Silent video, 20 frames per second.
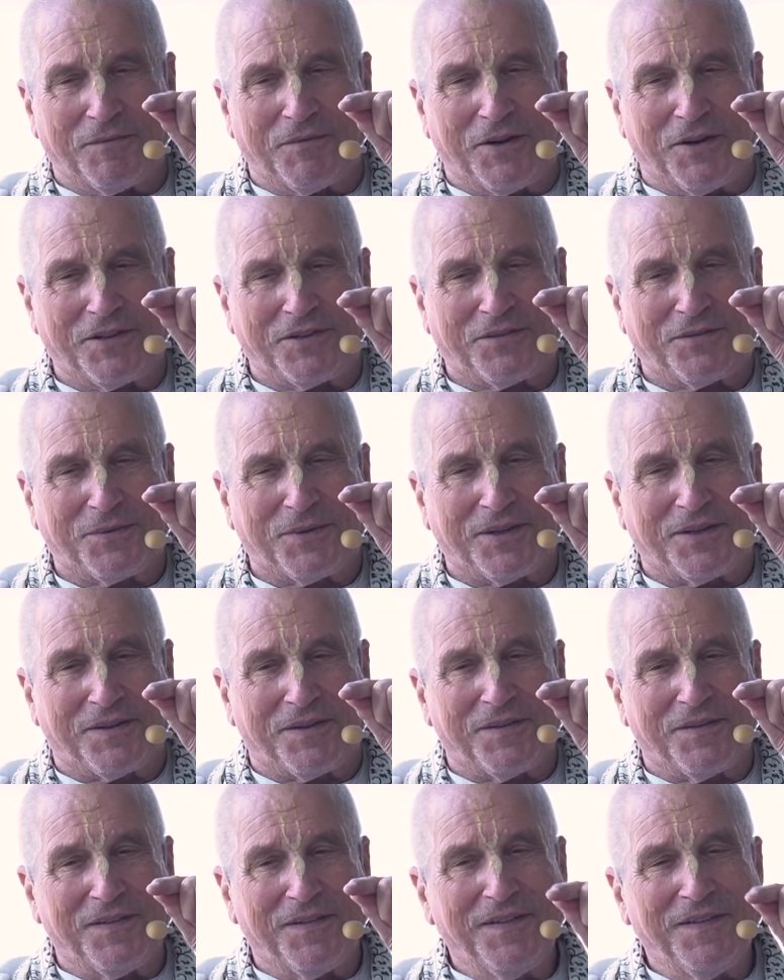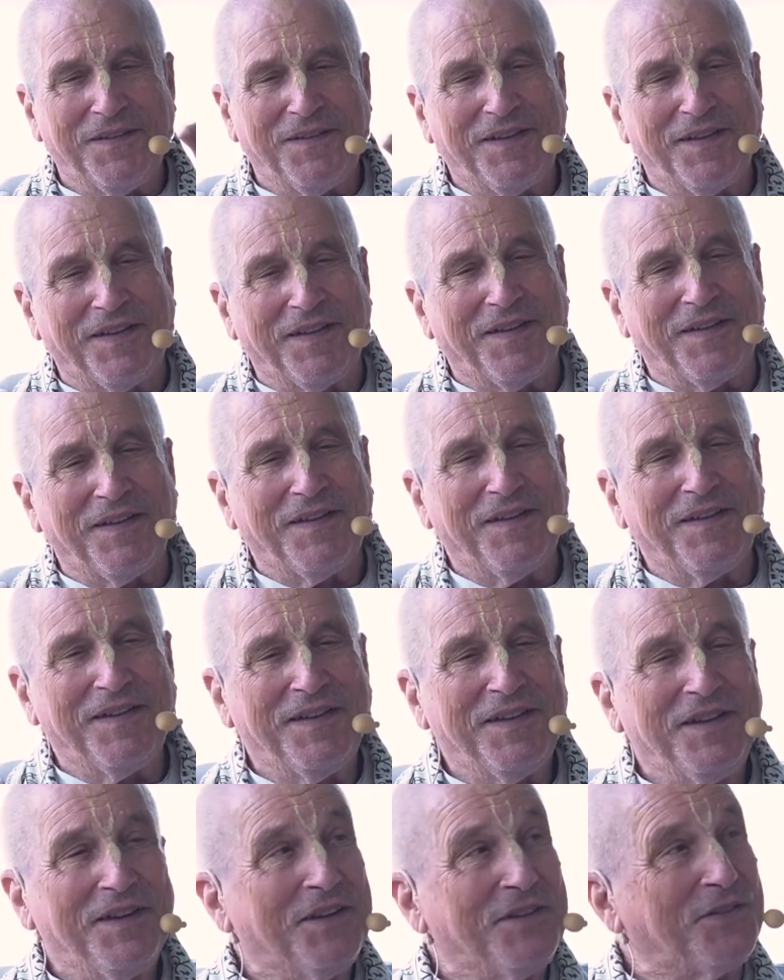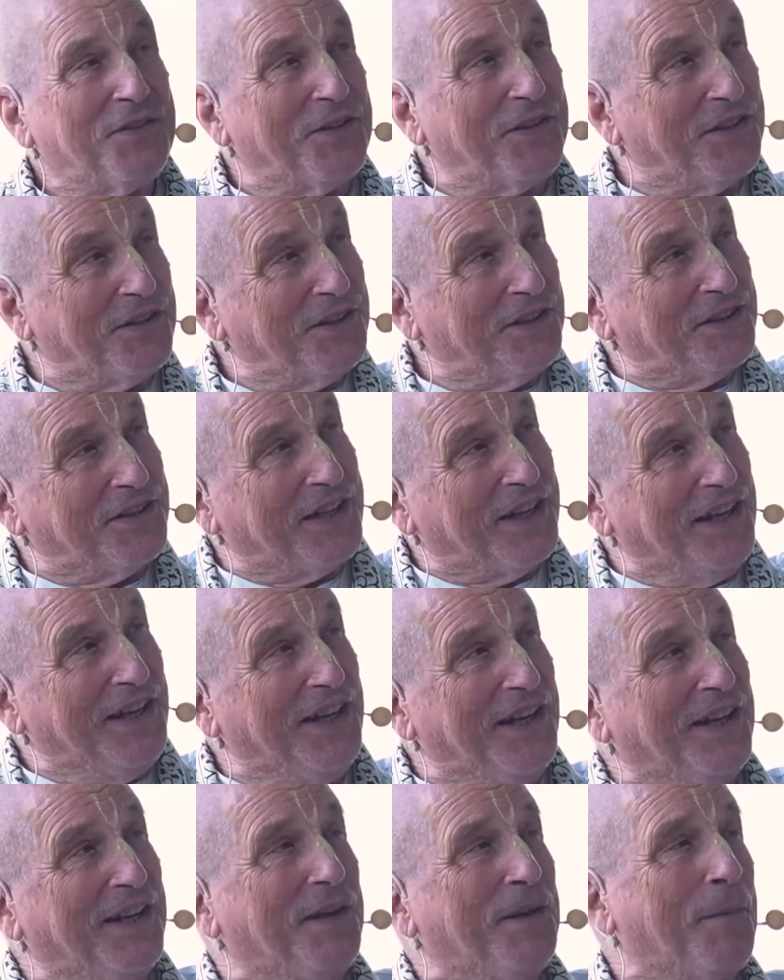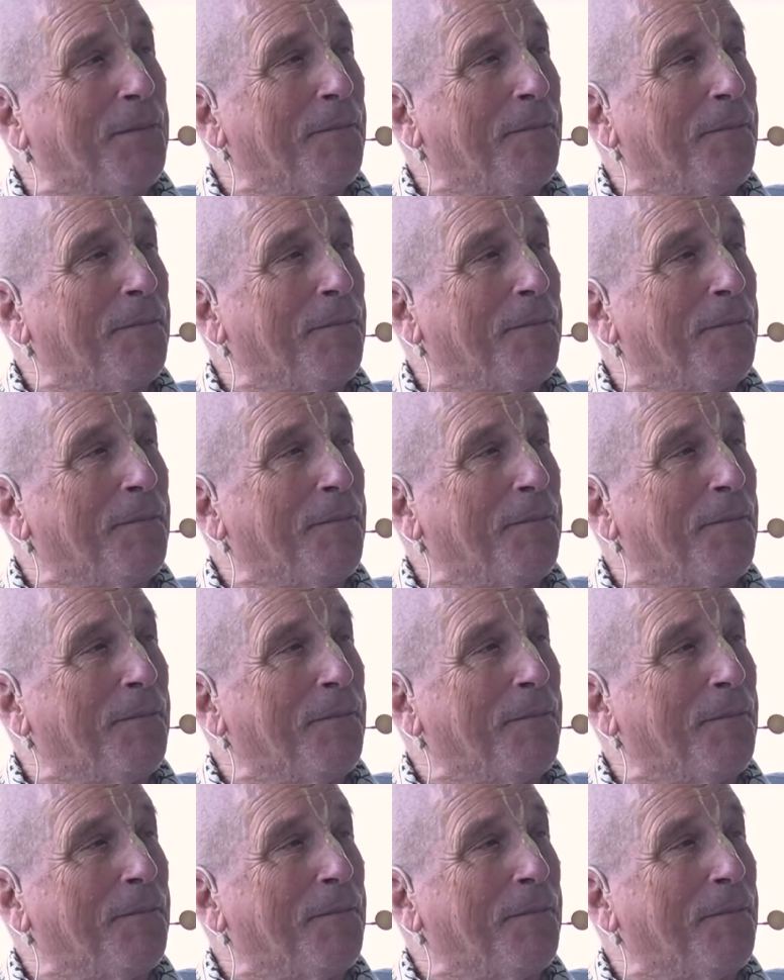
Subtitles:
very sweet. So this is kinni.